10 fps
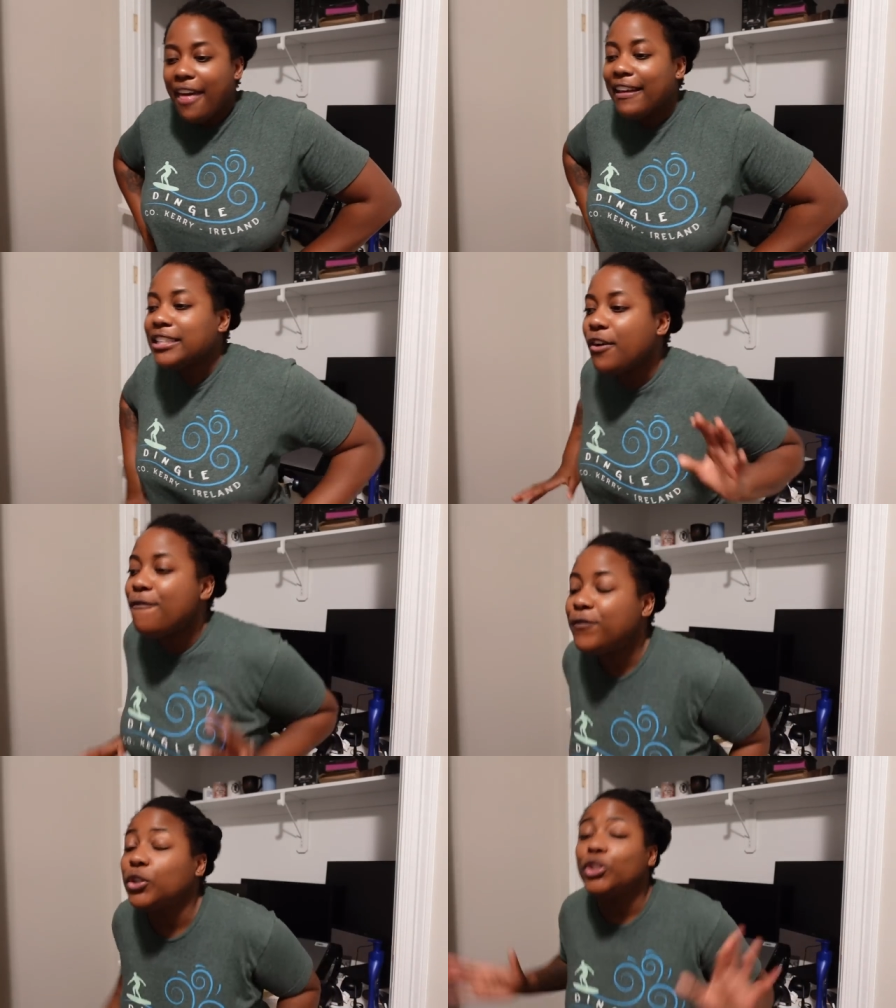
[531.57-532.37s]
That's a
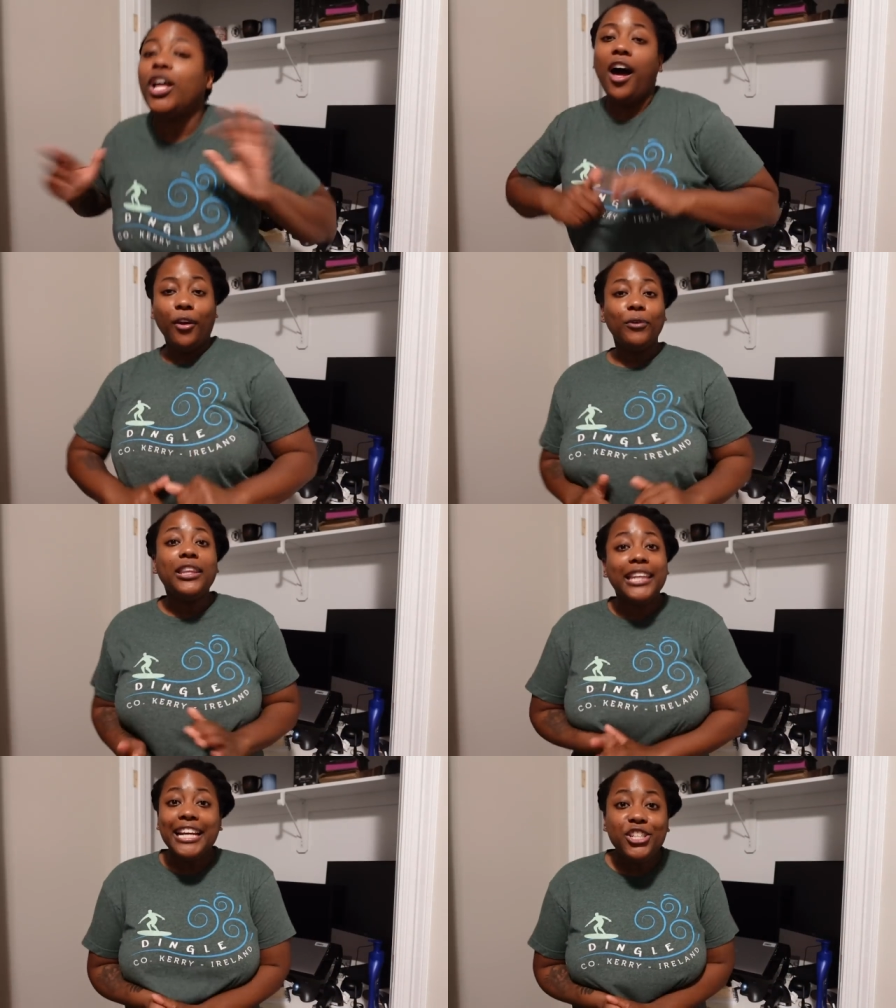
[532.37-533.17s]
full-on
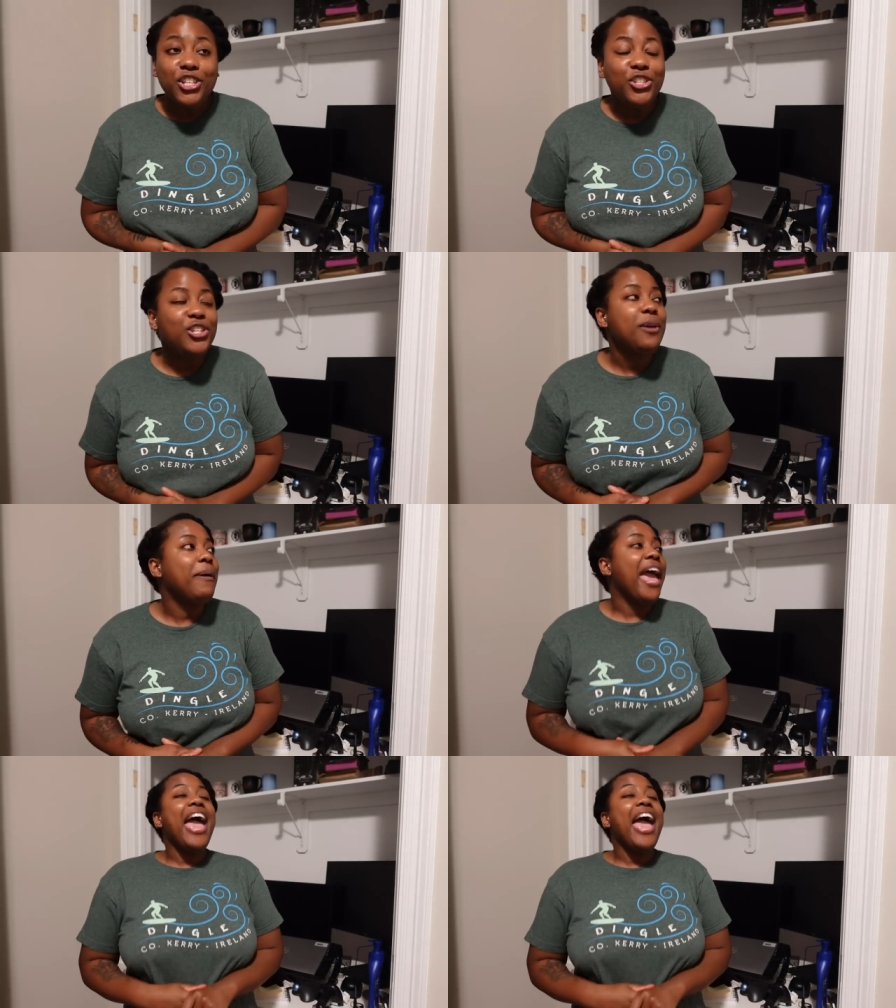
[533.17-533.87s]
relationship.